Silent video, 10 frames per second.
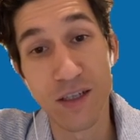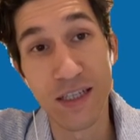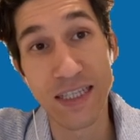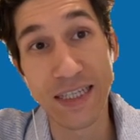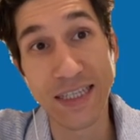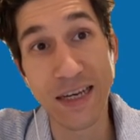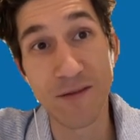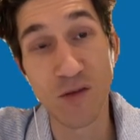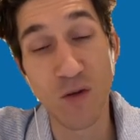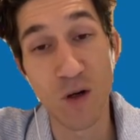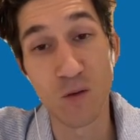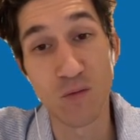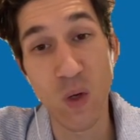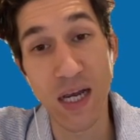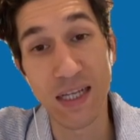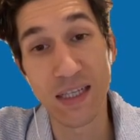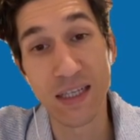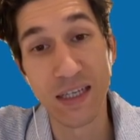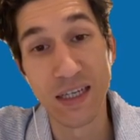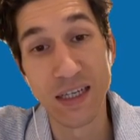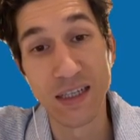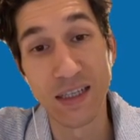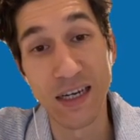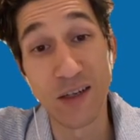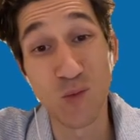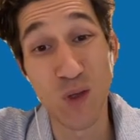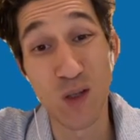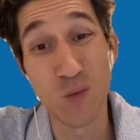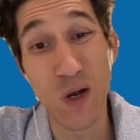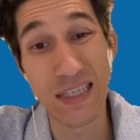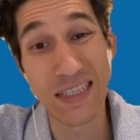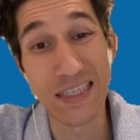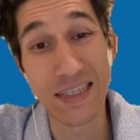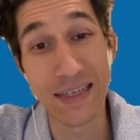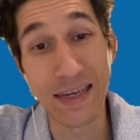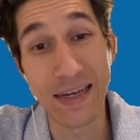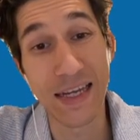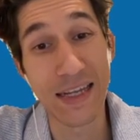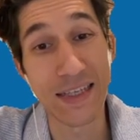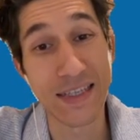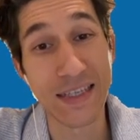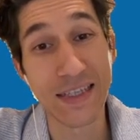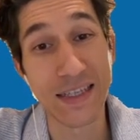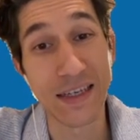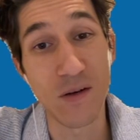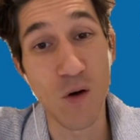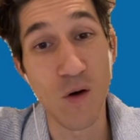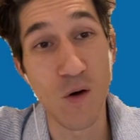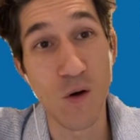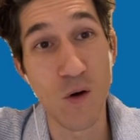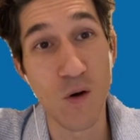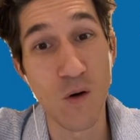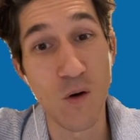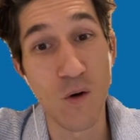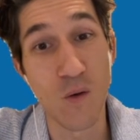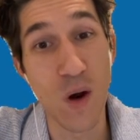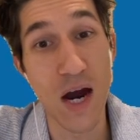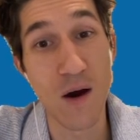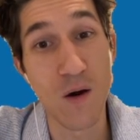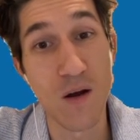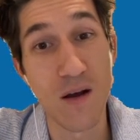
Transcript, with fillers: six, seven road, right? I need to build one city, another city, oh wow.